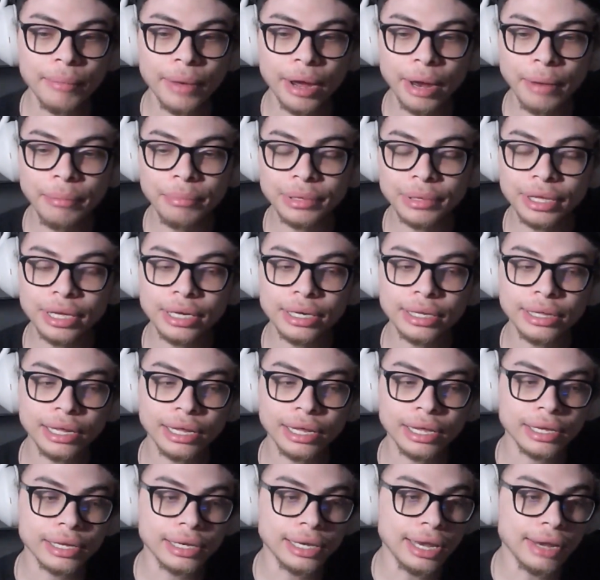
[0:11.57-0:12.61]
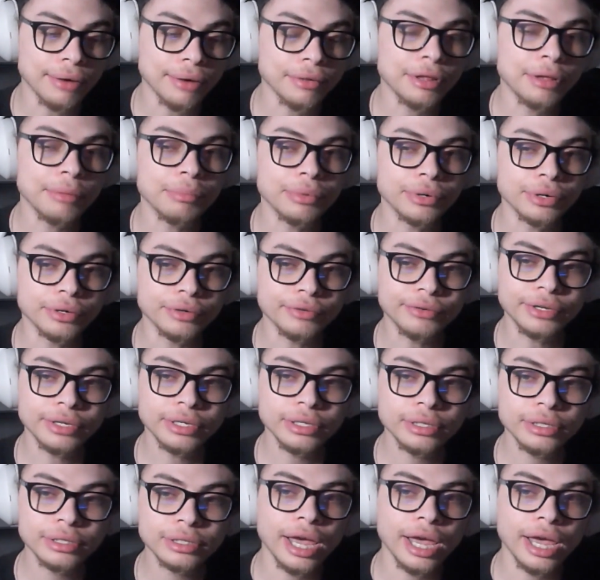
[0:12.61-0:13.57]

I played like nearly perfect,